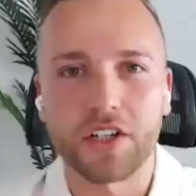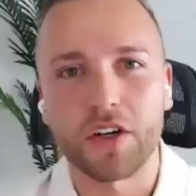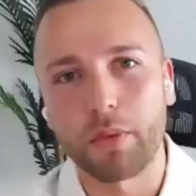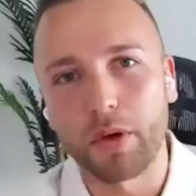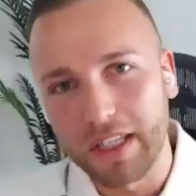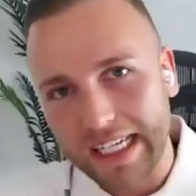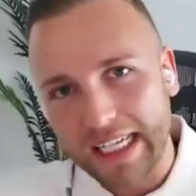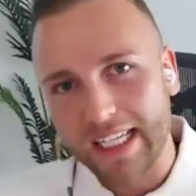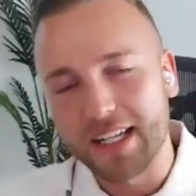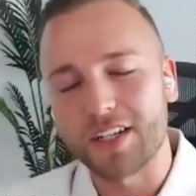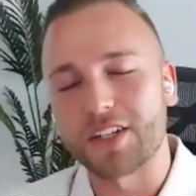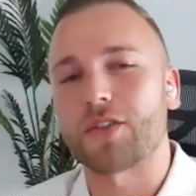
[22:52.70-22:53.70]
I'll put a link in the
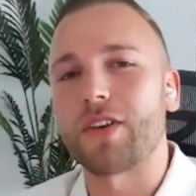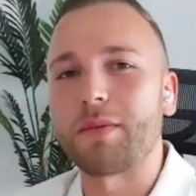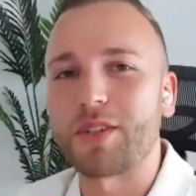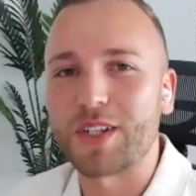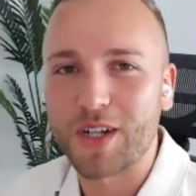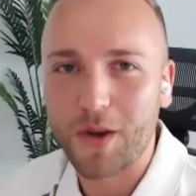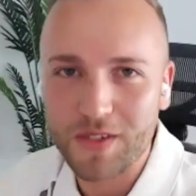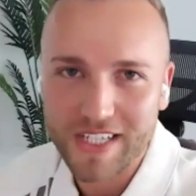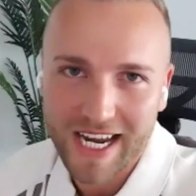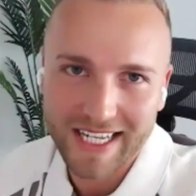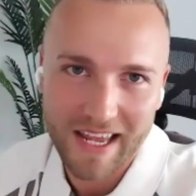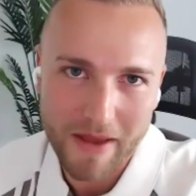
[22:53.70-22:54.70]
description. Go
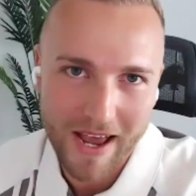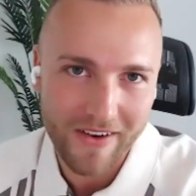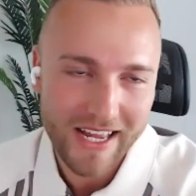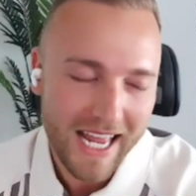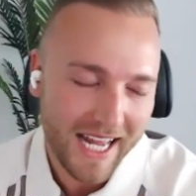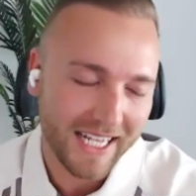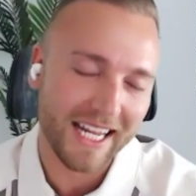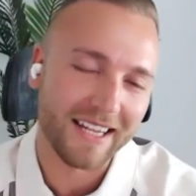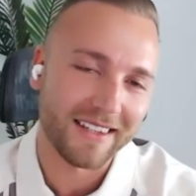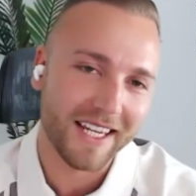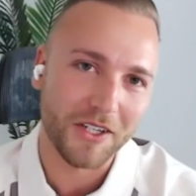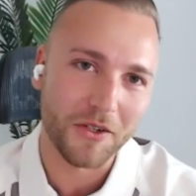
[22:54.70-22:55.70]
check them out. And again,
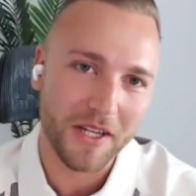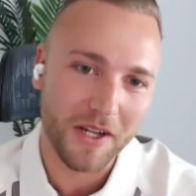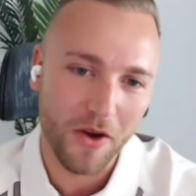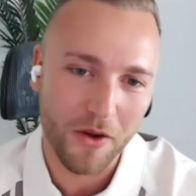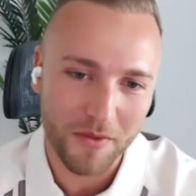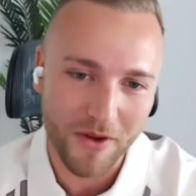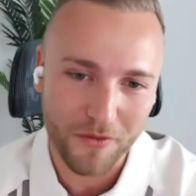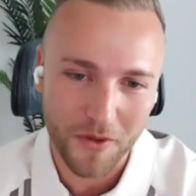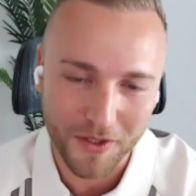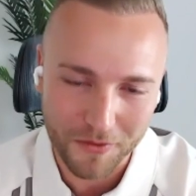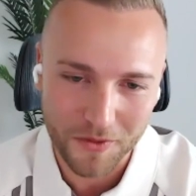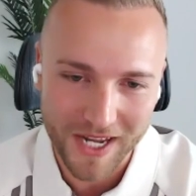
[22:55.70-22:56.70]
thank you, Neil. I hope you have a
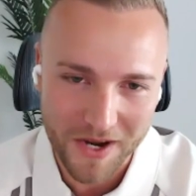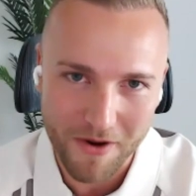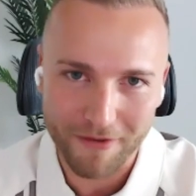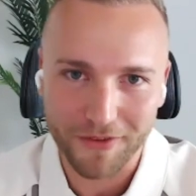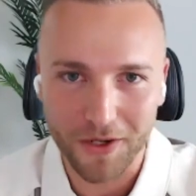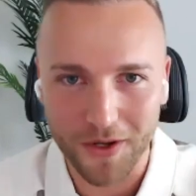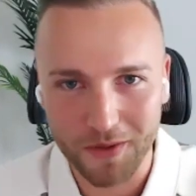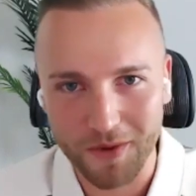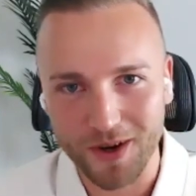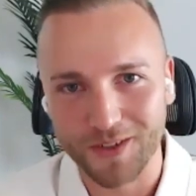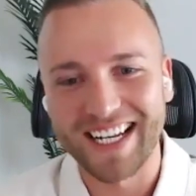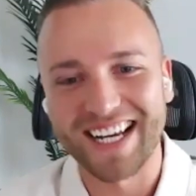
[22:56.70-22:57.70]
wonderful day wherever you are in the
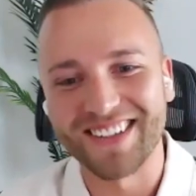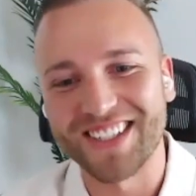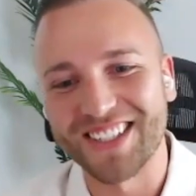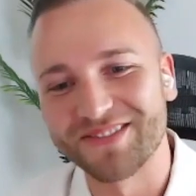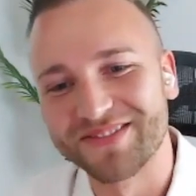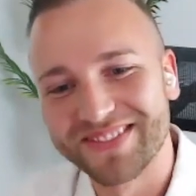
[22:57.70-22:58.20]
world right now too.